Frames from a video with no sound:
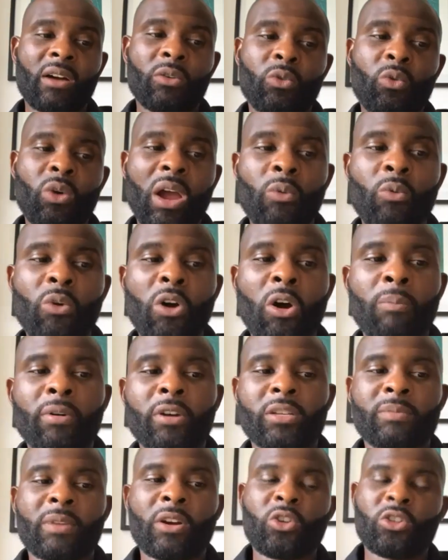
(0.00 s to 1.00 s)
quite well, but
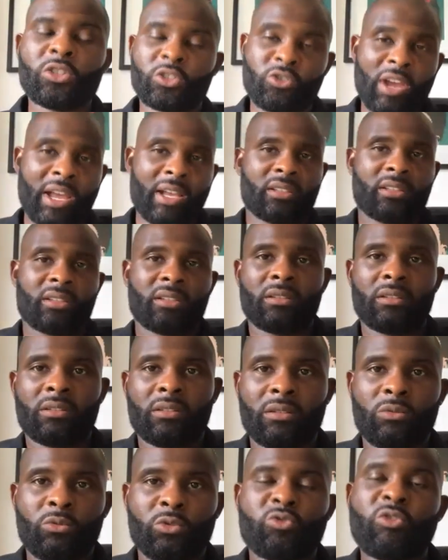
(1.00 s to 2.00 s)
the contract
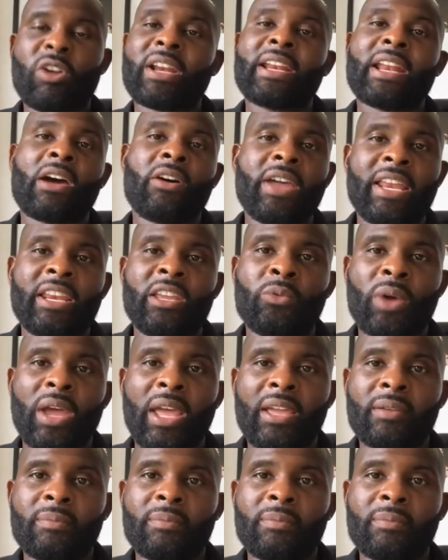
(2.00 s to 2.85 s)
was running out anyway.